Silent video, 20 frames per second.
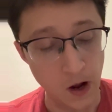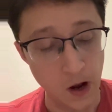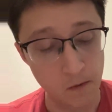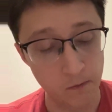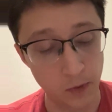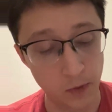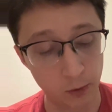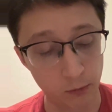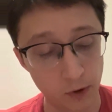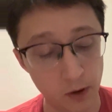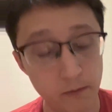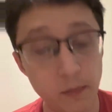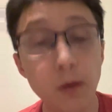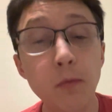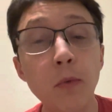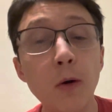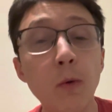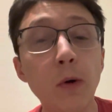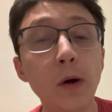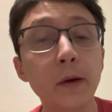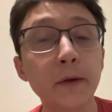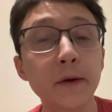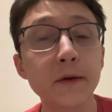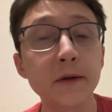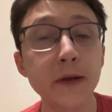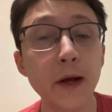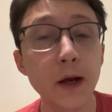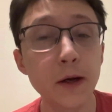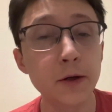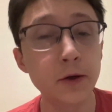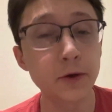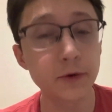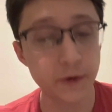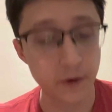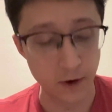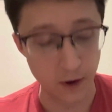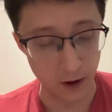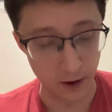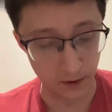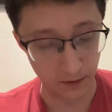But remember what the sages
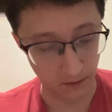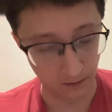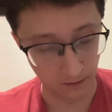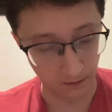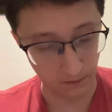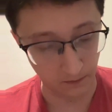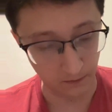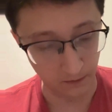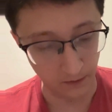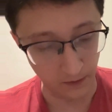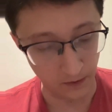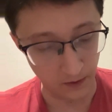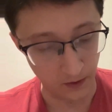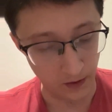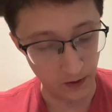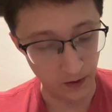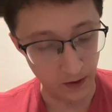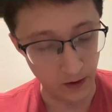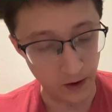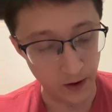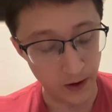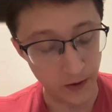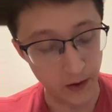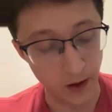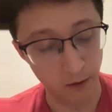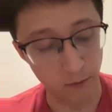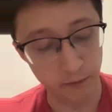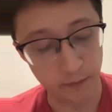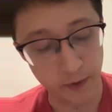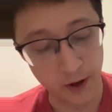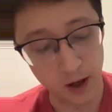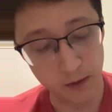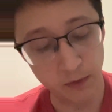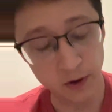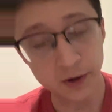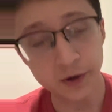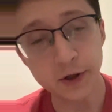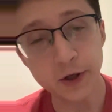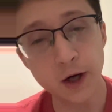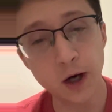taught. There will be
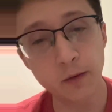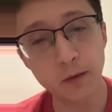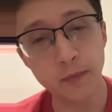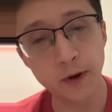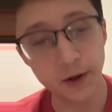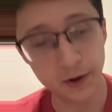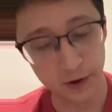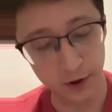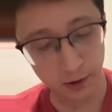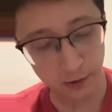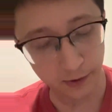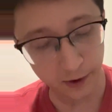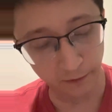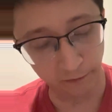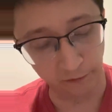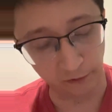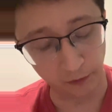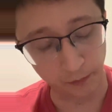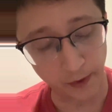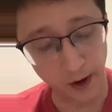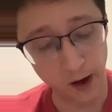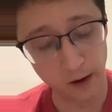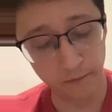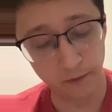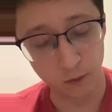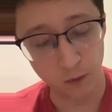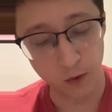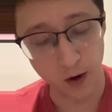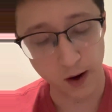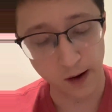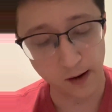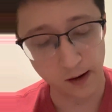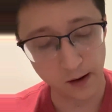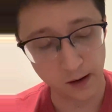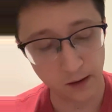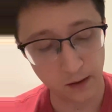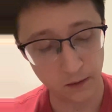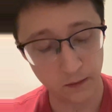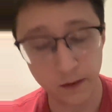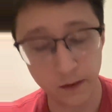Mashiach ben Joseph to pave the way,
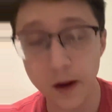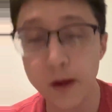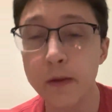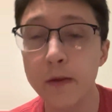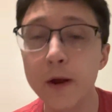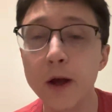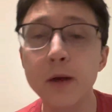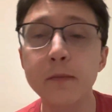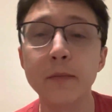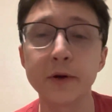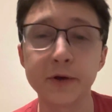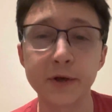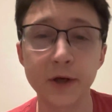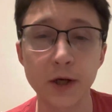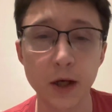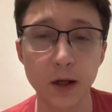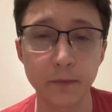and then Mashiach